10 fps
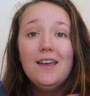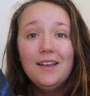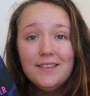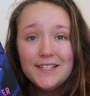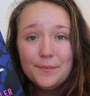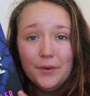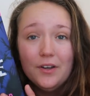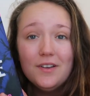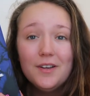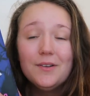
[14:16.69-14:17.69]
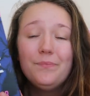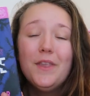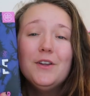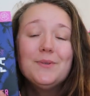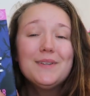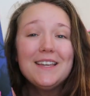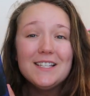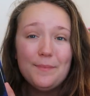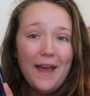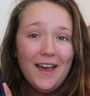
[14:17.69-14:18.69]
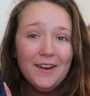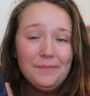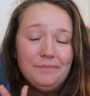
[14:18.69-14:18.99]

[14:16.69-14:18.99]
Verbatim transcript: in this book. Do I think it's bad?